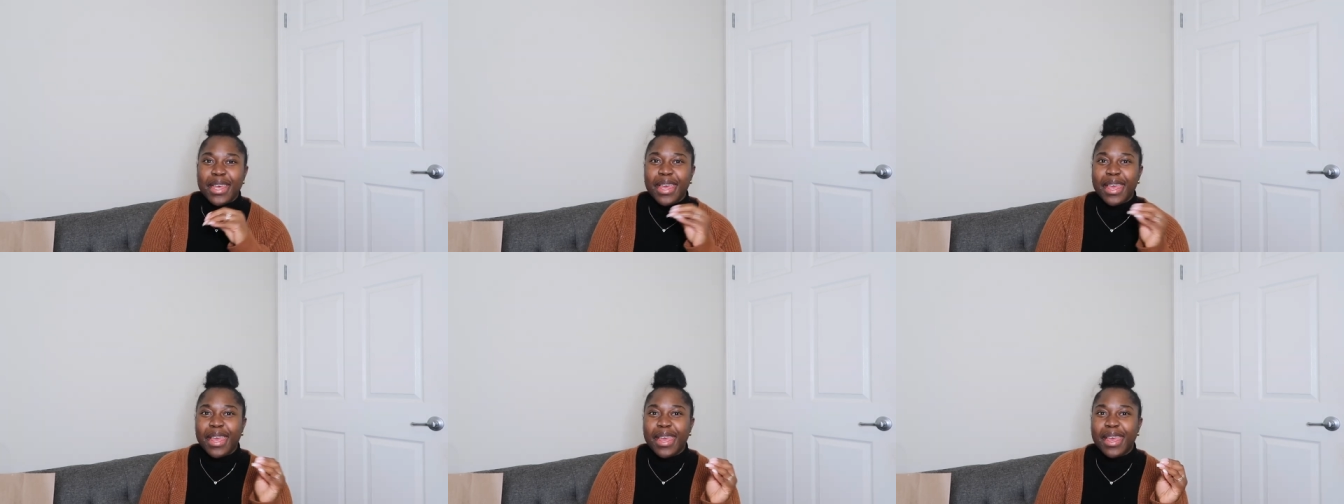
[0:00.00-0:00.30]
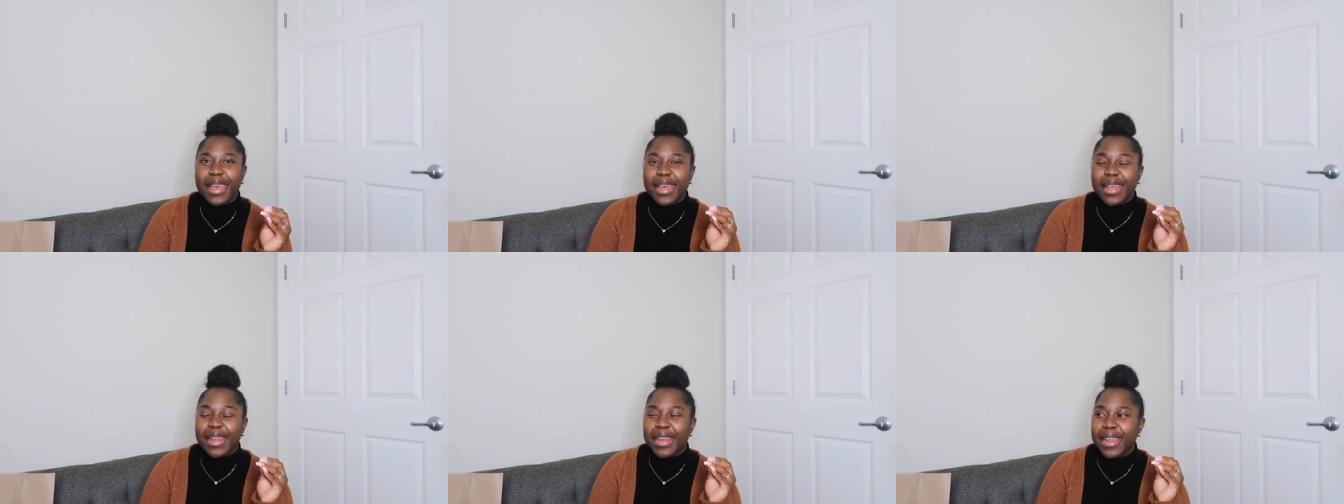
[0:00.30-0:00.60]

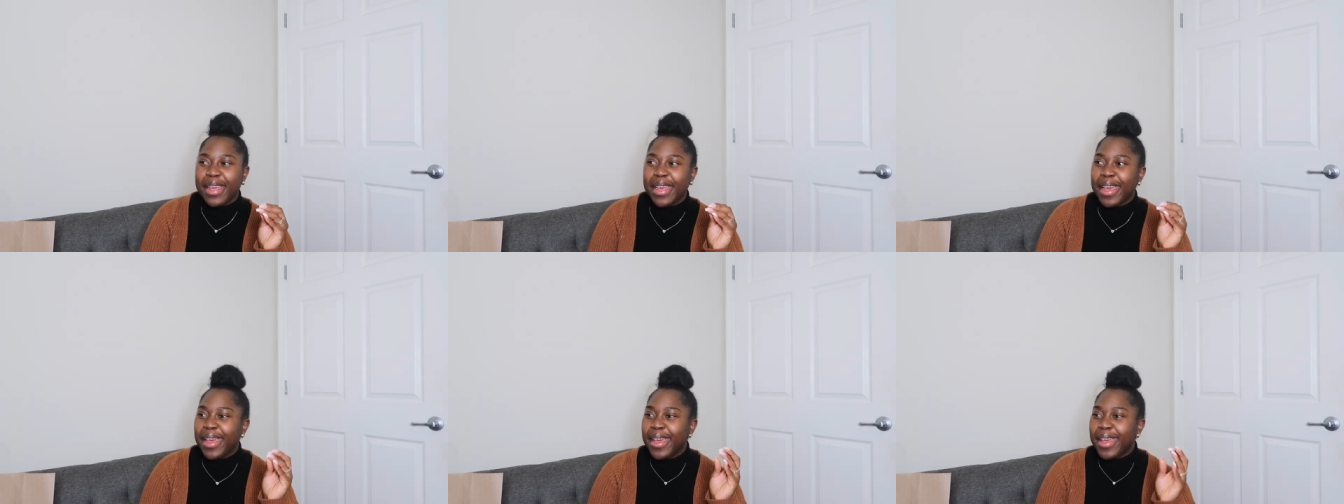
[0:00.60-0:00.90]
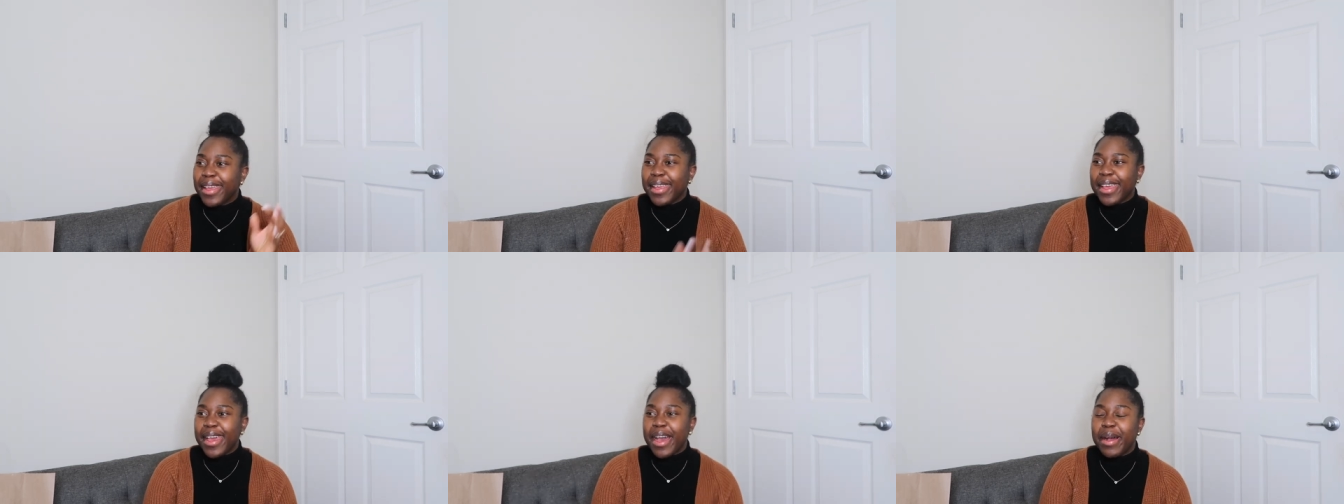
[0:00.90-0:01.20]
and
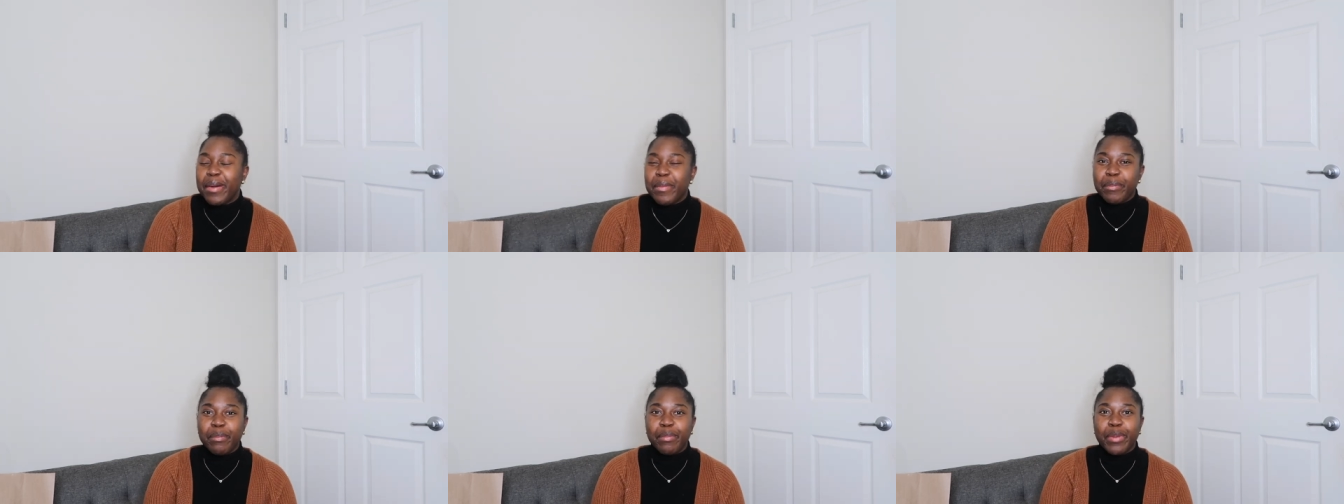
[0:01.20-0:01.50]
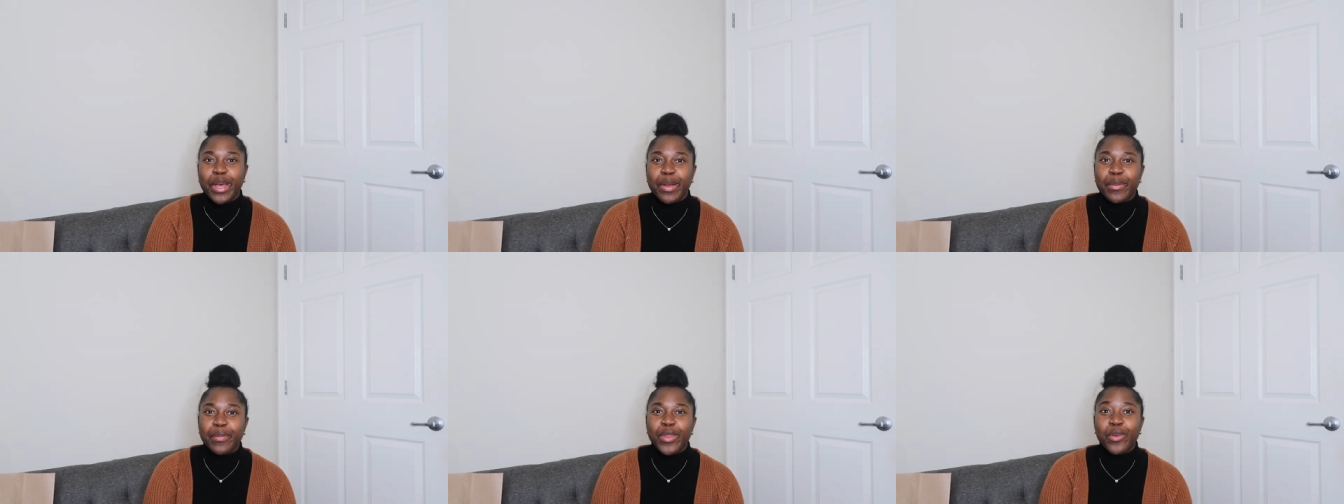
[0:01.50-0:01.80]
yeah,
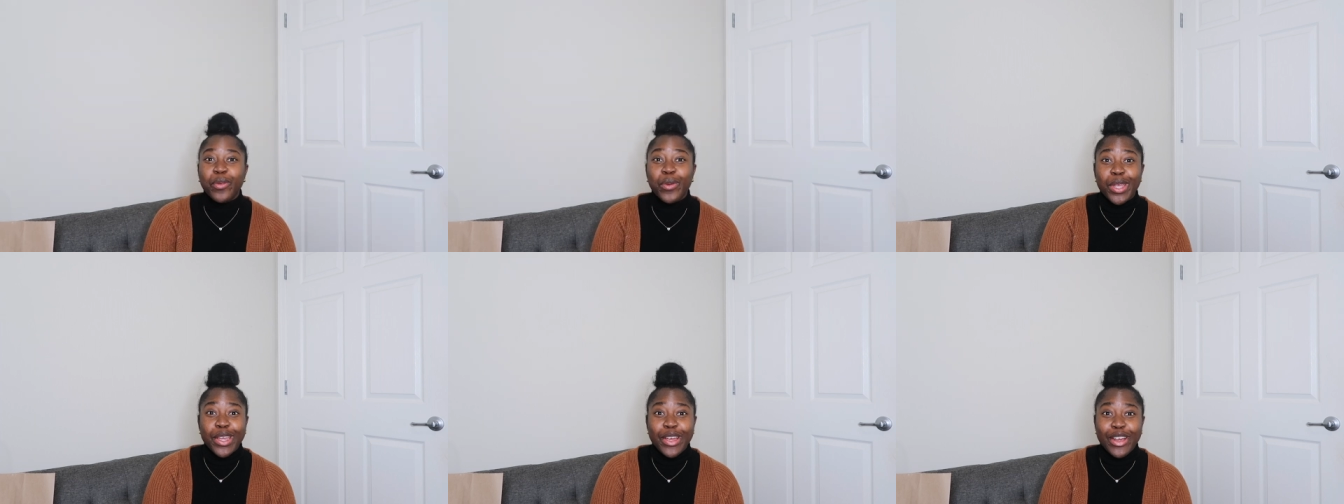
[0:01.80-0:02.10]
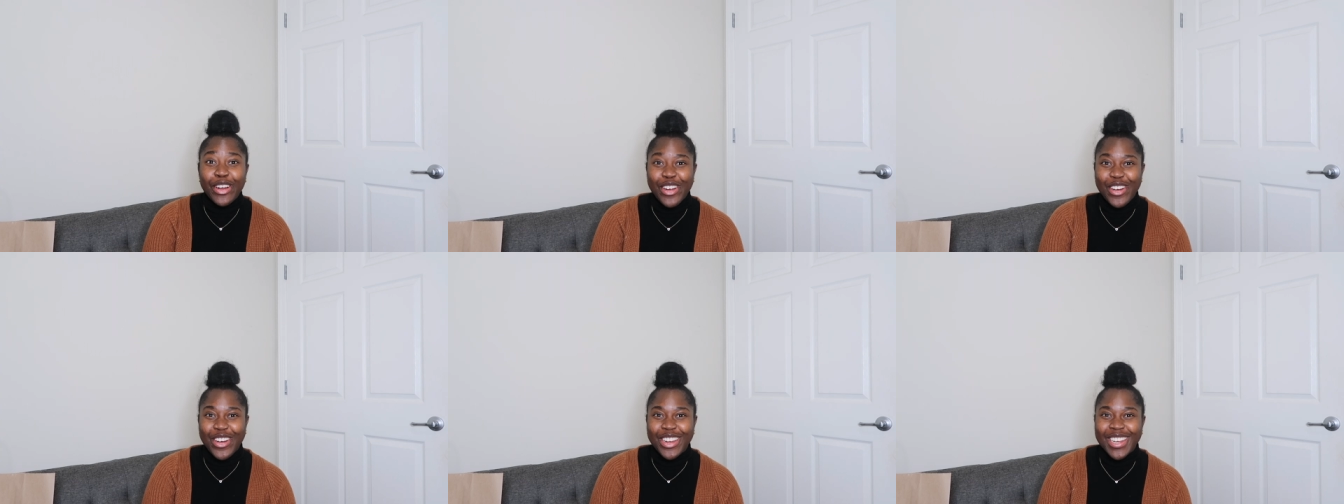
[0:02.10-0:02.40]
but we
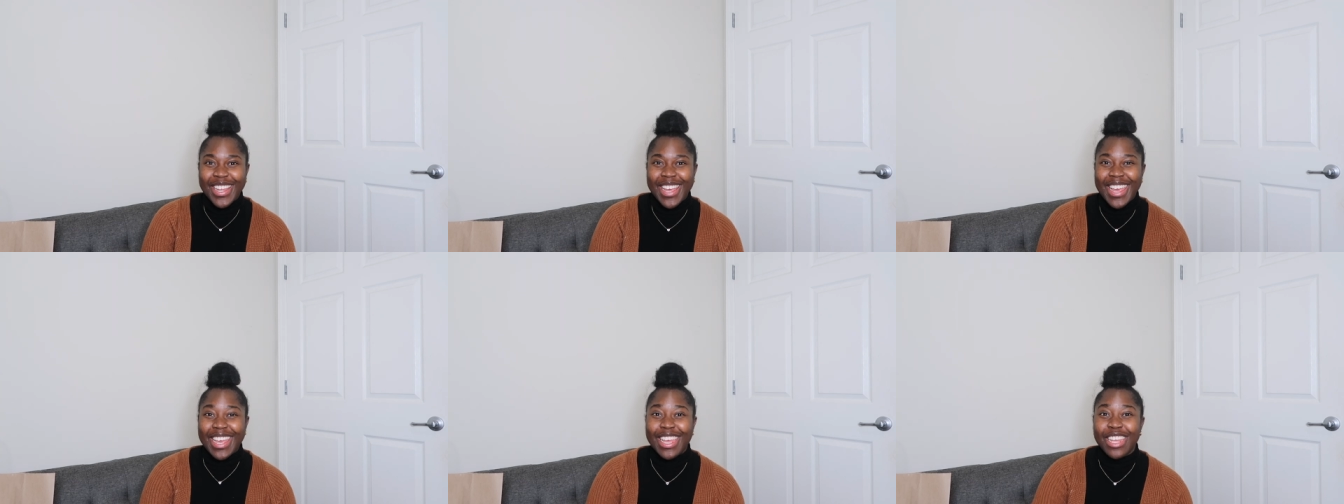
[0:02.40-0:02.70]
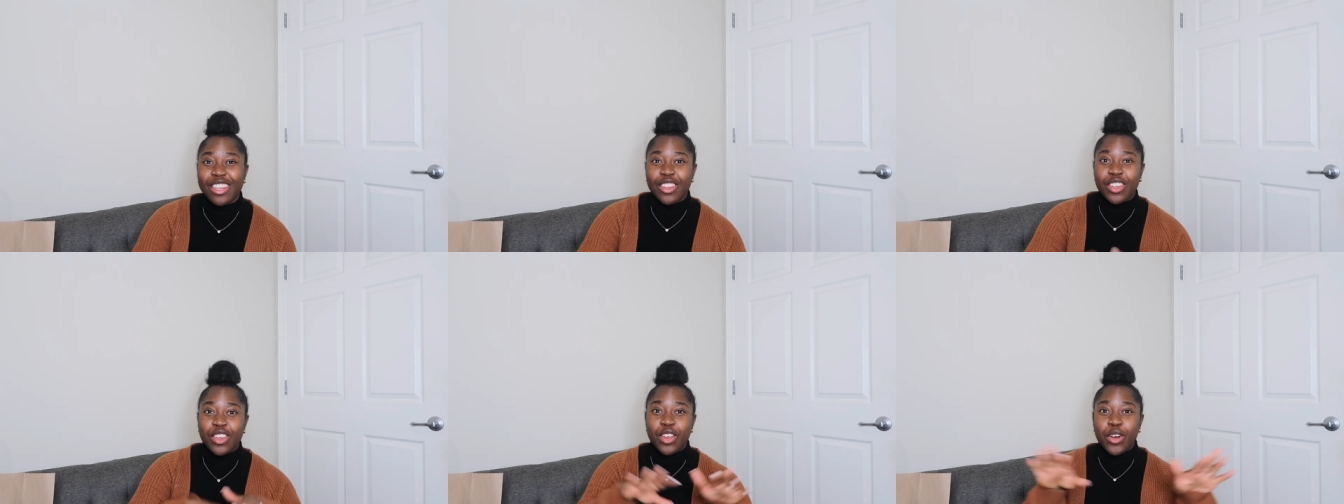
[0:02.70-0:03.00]
are on
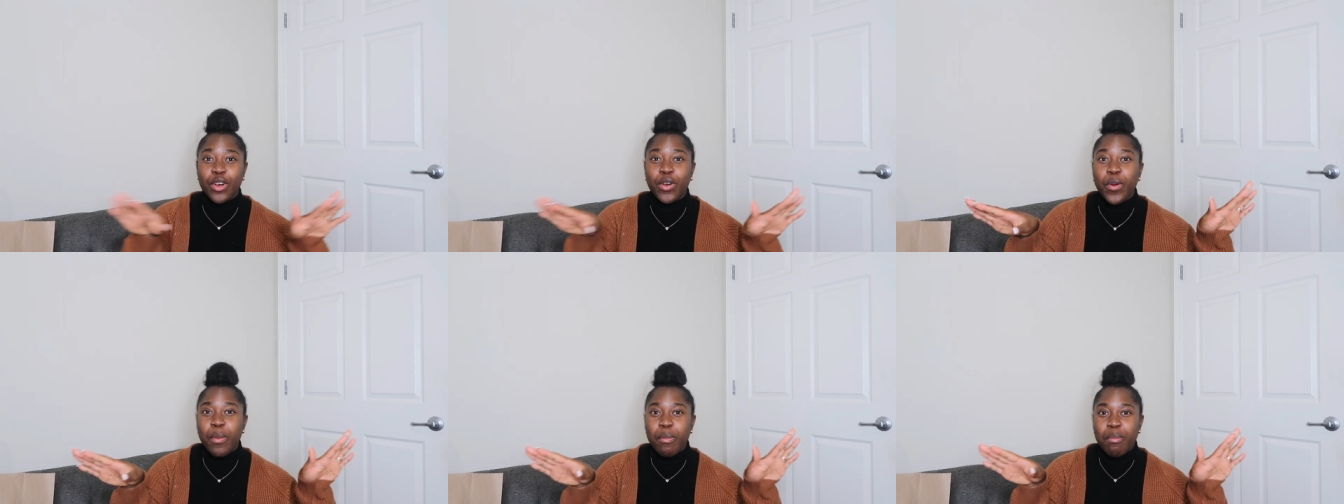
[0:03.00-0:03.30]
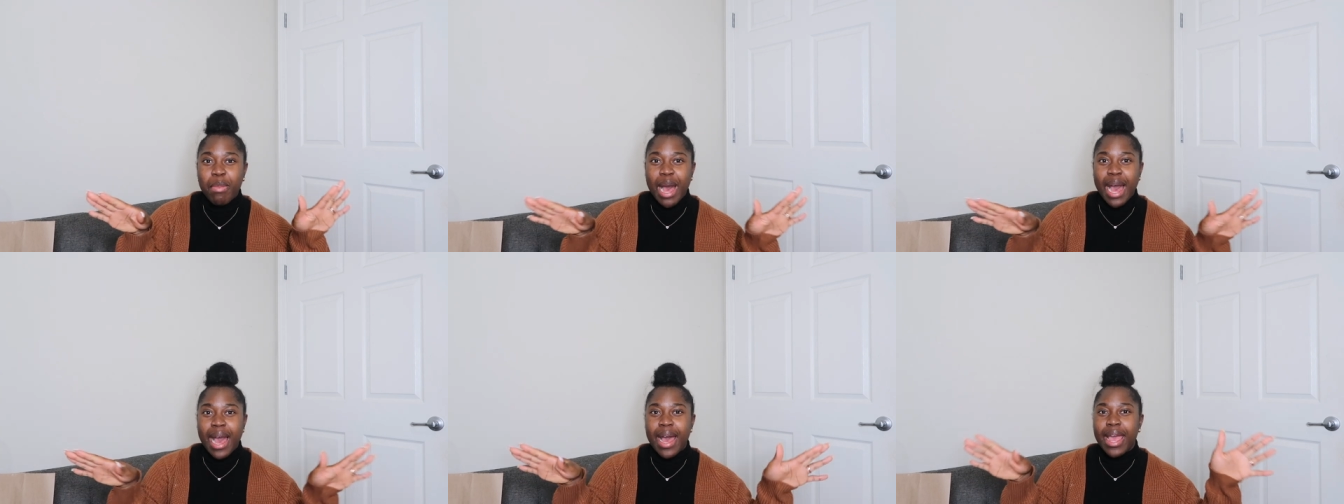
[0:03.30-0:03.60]
a no
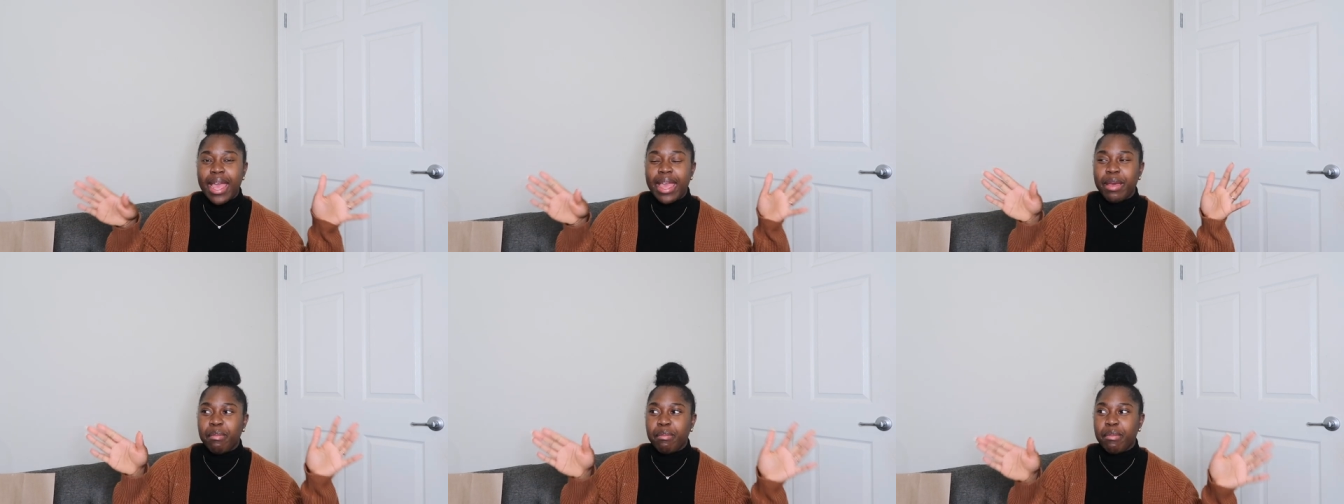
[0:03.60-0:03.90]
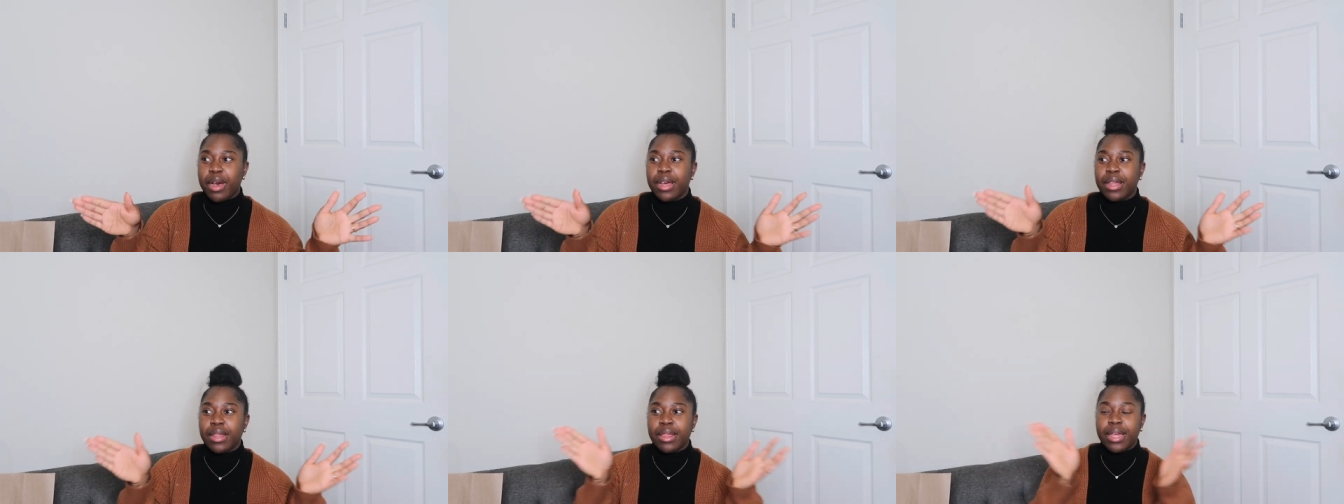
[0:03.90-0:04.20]
buy
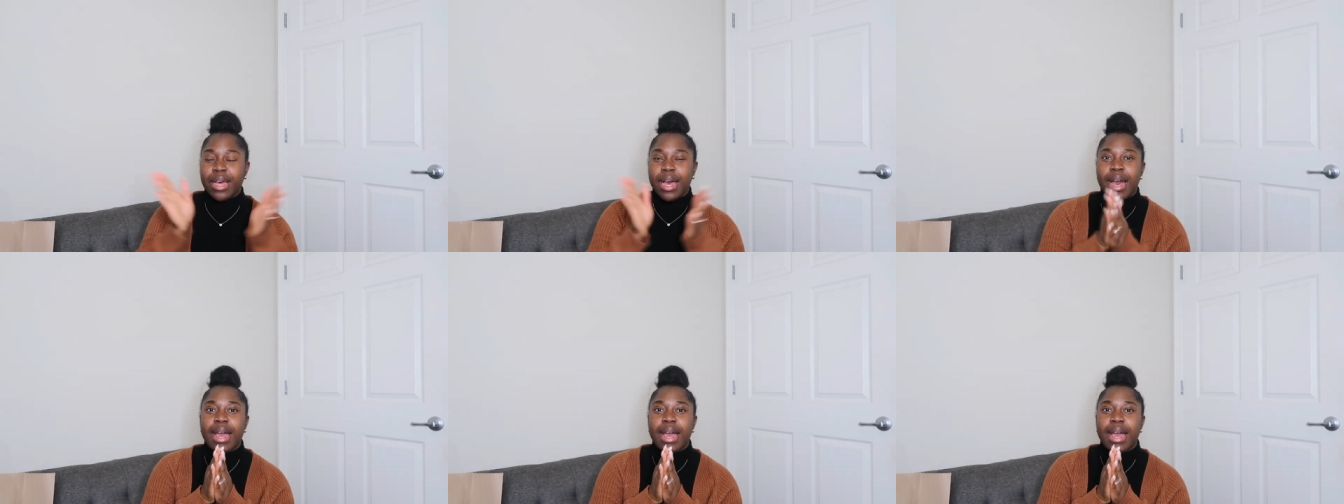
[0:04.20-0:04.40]
month.